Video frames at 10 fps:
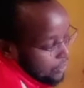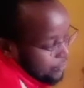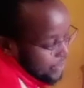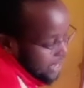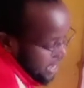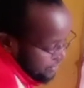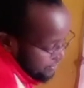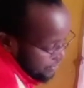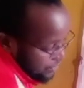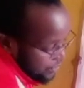we
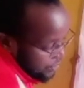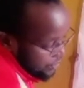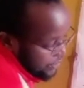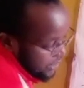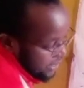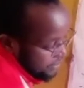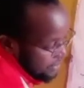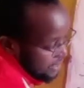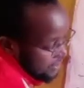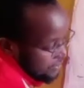have do, re,
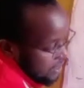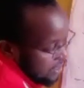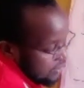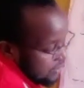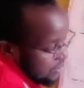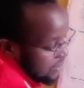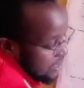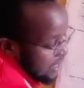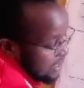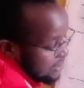mi, fa, sol,
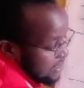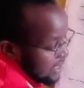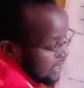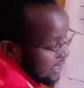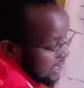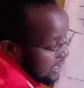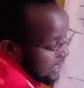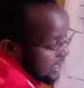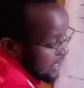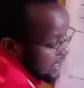la,
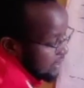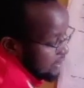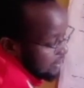ti.